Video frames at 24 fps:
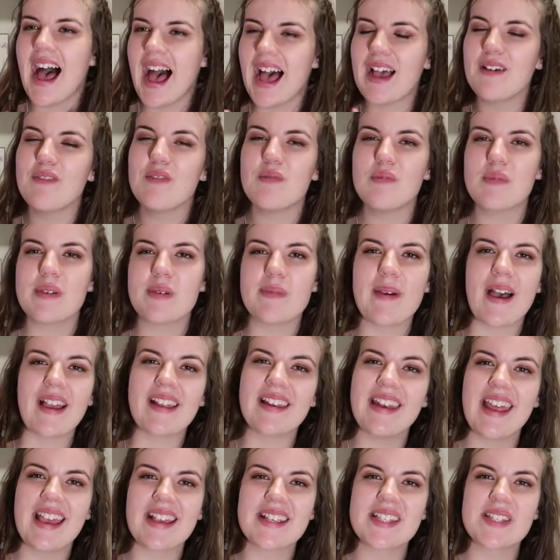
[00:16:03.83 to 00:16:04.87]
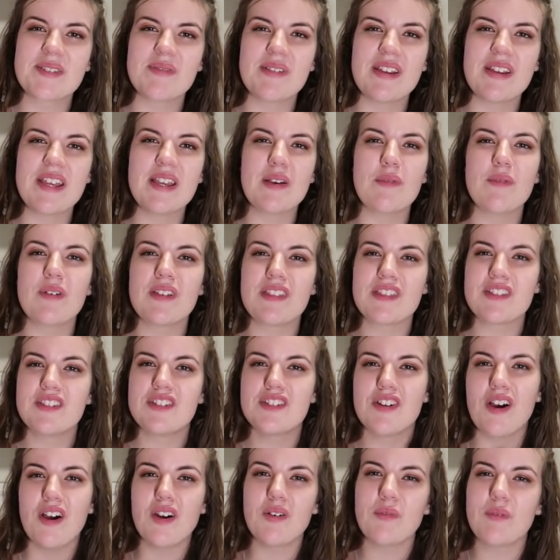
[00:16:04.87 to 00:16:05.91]
I will be back next week with
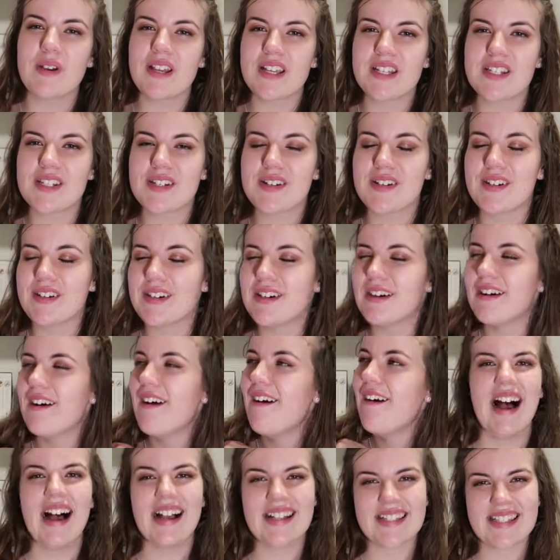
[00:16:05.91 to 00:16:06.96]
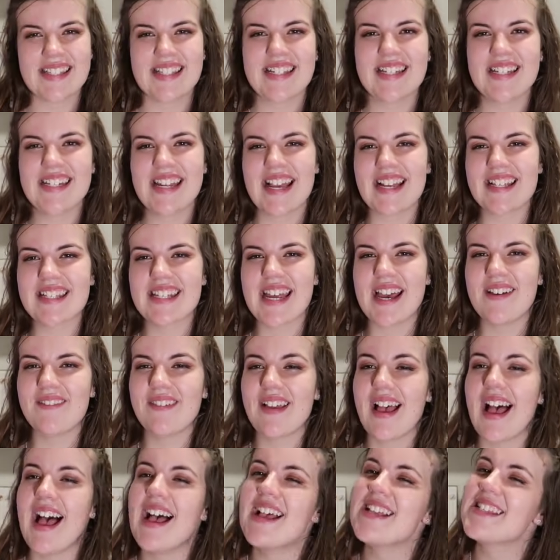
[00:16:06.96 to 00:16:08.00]
John Wick 2. I'll see you next time
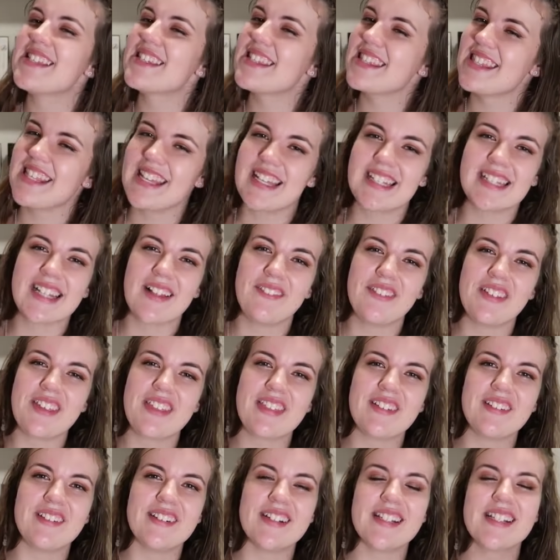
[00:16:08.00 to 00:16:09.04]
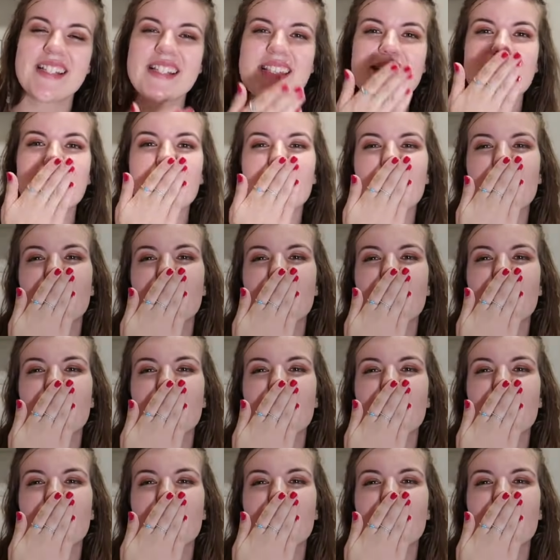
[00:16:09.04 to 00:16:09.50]
guys. Think lovely thoughts.